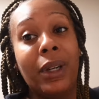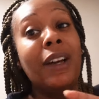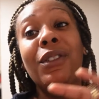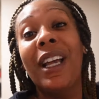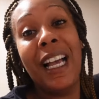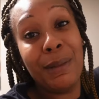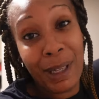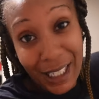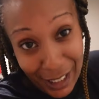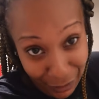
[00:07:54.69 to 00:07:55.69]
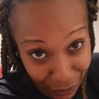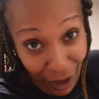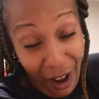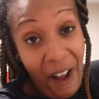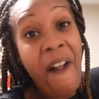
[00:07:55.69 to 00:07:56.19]
Whenever you guys may get this
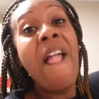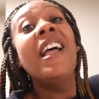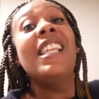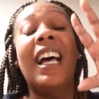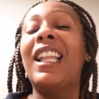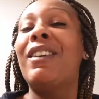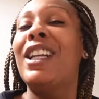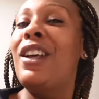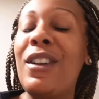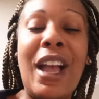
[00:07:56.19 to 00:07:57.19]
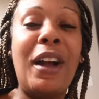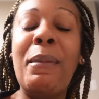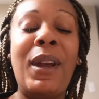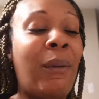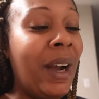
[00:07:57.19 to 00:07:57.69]
vlog, y'all already know y'all gonna
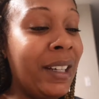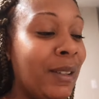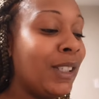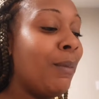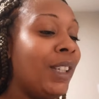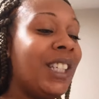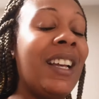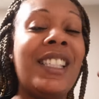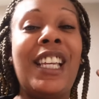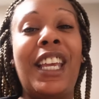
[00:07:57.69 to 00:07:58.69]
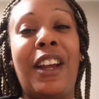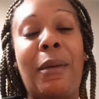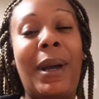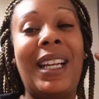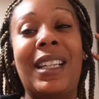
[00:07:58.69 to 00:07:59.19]
be around them. So make sure y'all tell
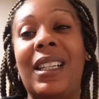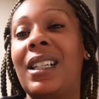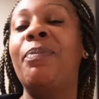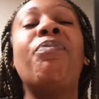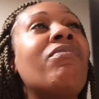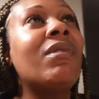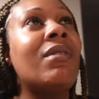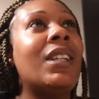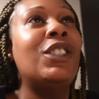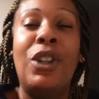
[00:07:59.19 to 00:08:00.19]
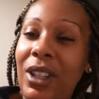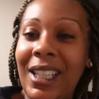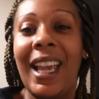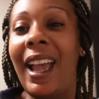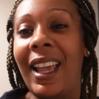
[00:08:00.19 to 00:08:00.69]
everybody to join the
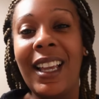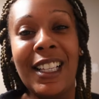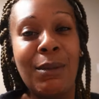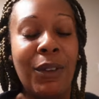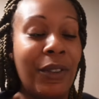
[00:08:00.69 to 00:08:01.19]
gang, because we